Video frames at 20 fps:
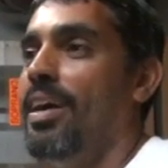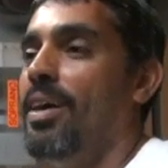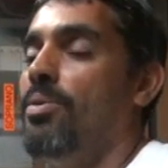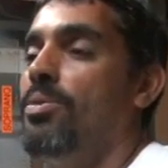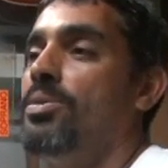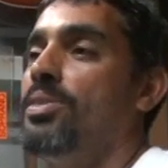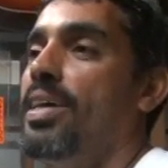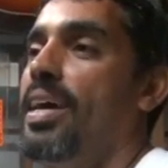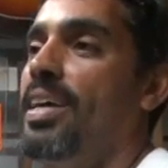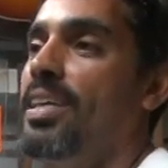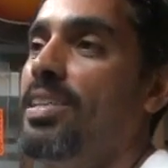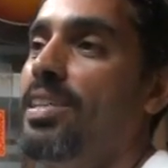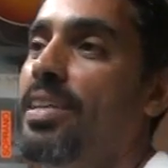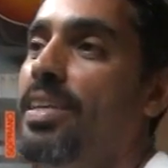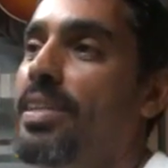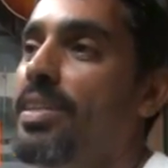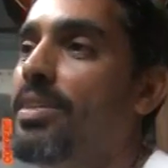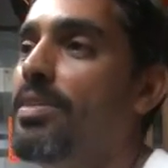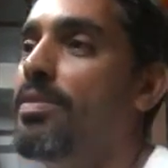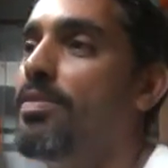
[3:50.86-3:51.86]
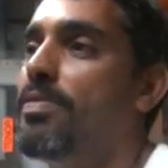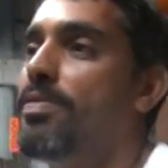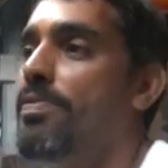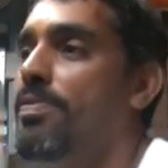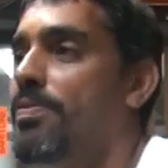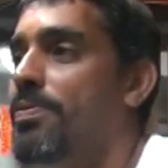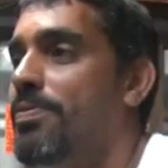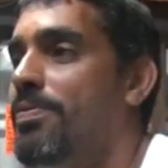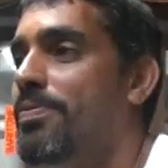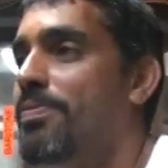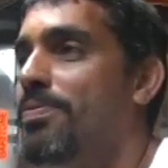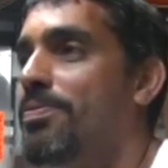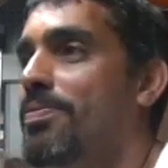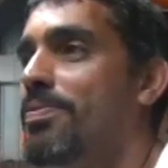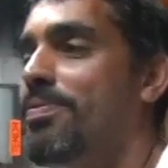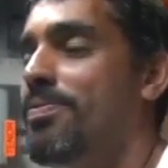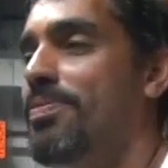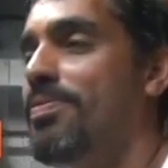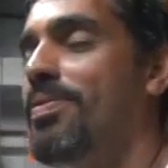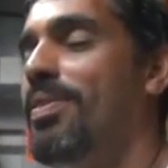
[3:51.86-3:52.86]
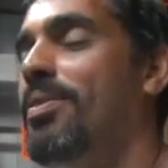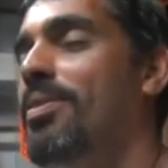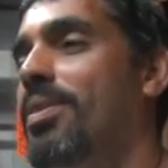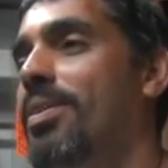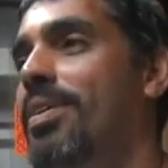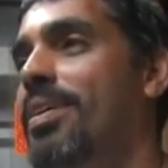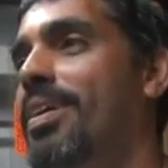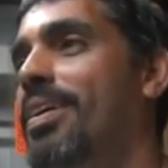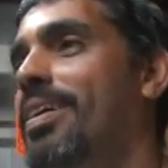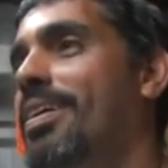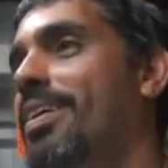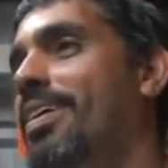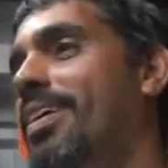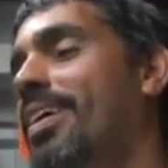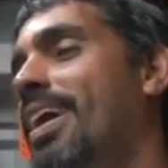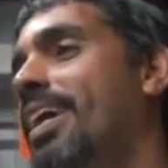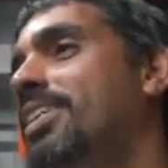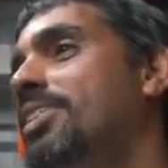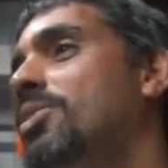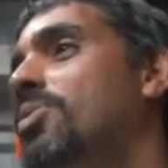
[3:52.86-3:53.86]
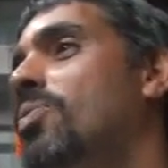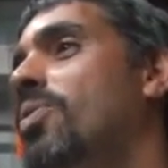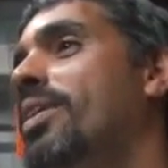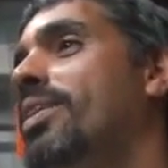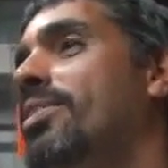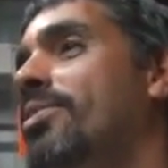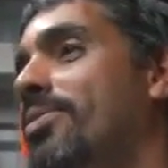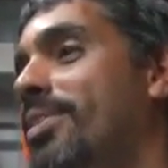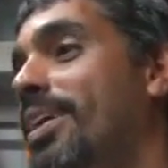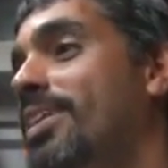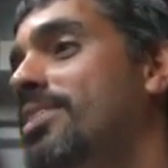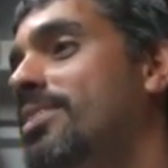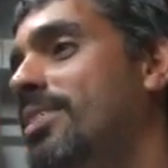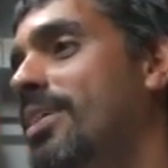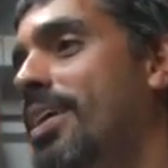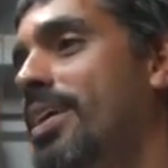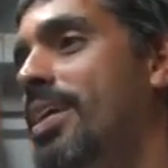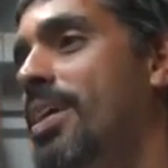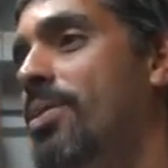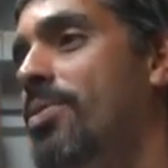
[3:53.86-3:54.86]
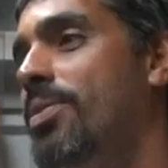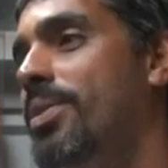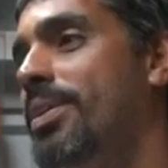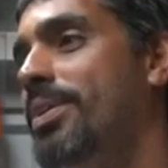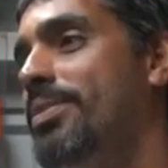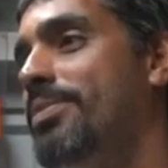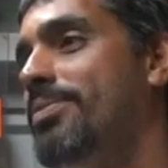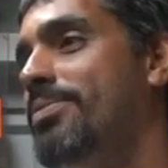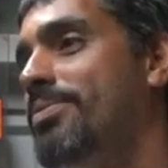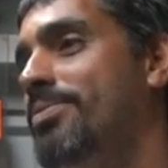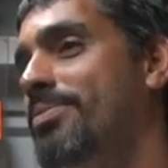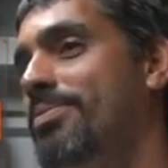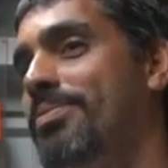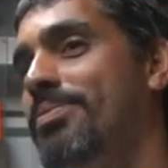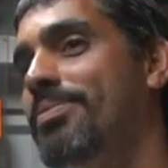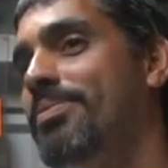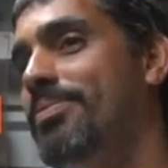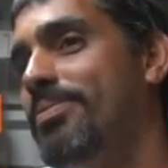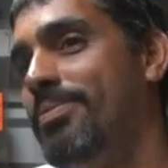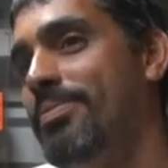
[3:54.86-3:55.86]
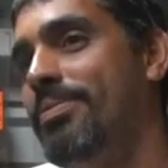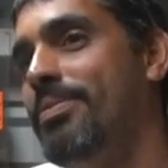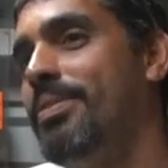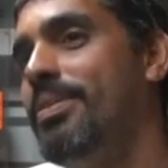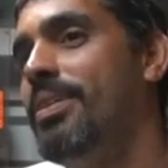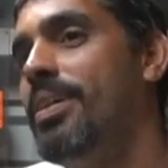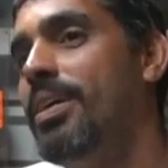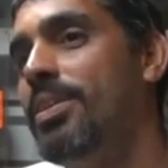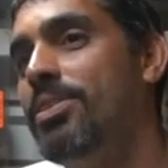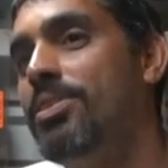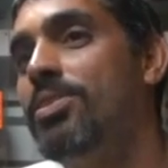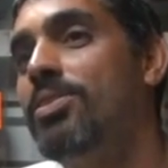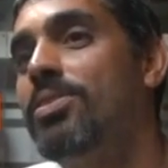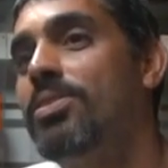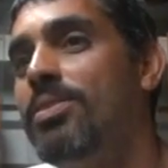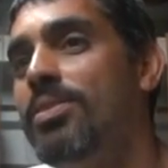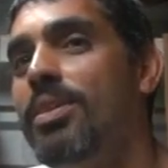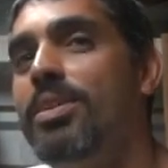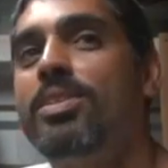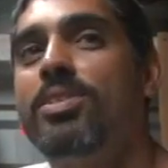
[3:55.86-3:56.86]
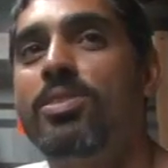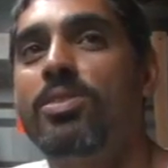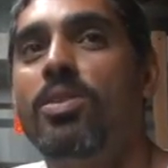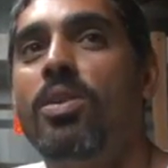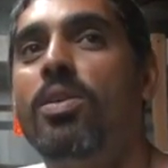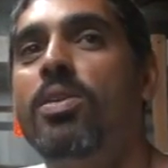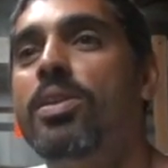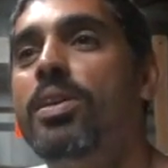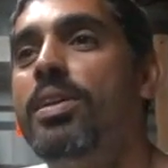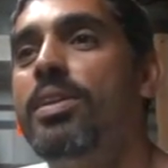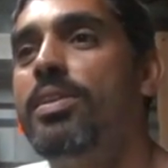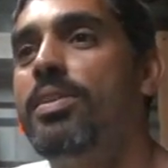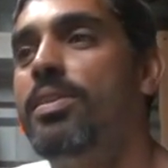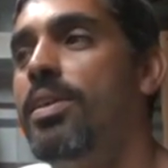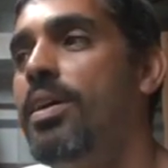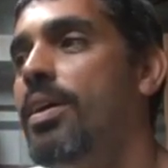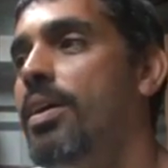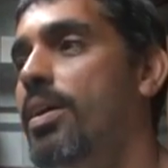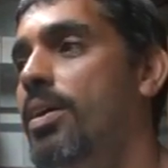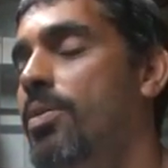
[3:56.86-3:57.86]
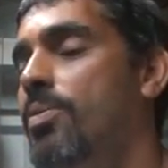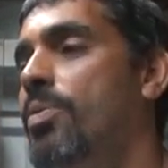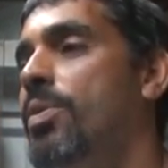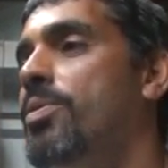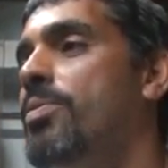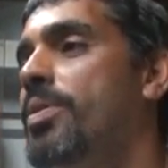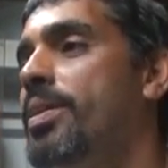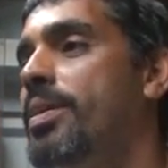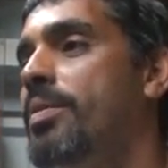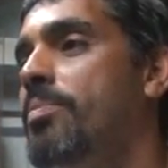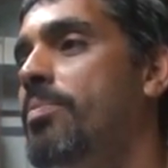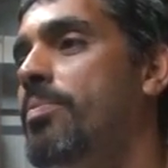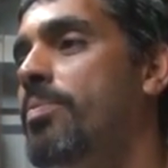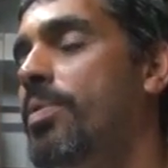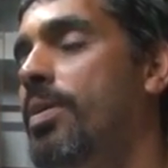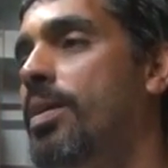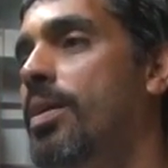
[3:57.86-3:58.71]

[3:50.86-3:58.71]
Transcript: I was actually in the. I actually went there, and that's kind of how I got started. I went with him.